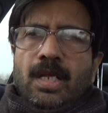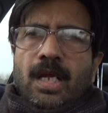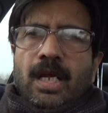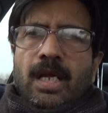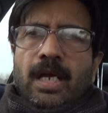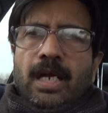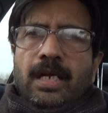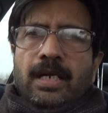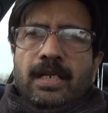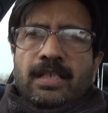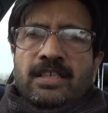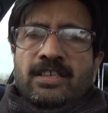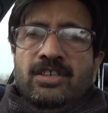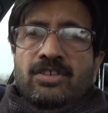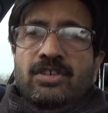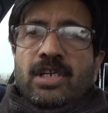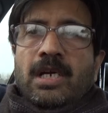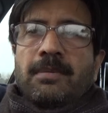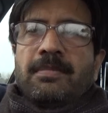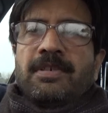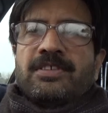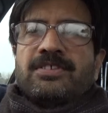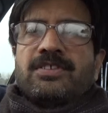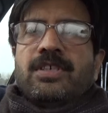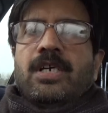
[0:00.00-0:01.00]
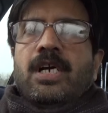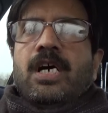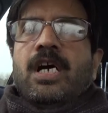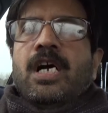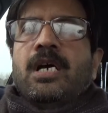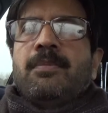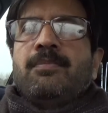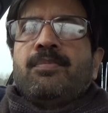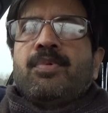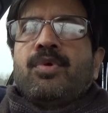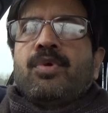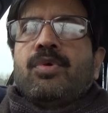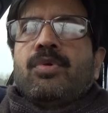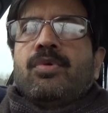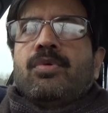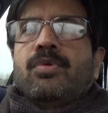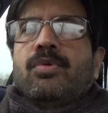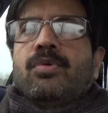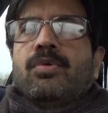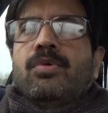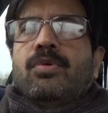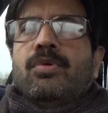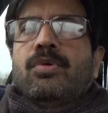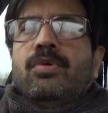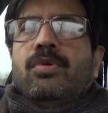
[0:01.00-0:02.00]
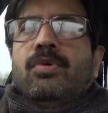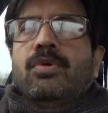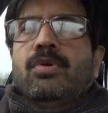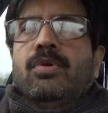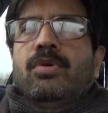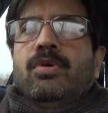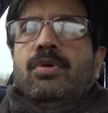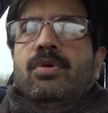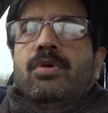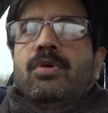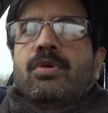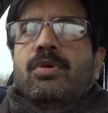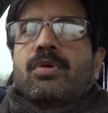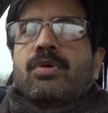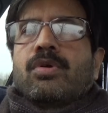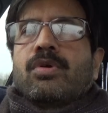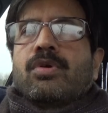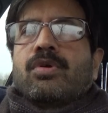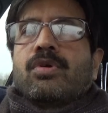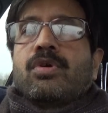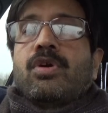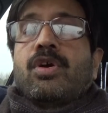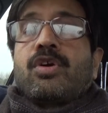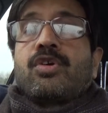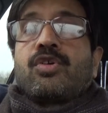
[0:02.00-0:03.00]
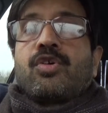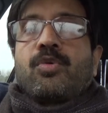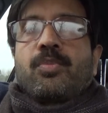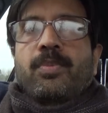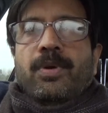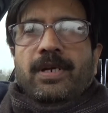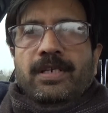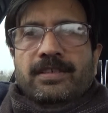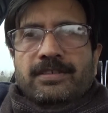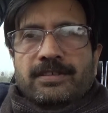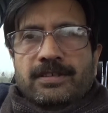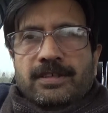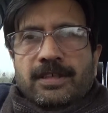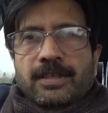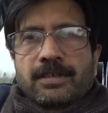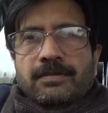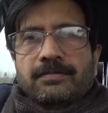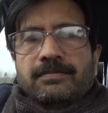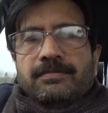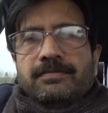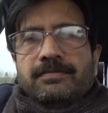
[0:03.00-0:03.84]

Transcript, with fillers: and other type is hypochondroplasia.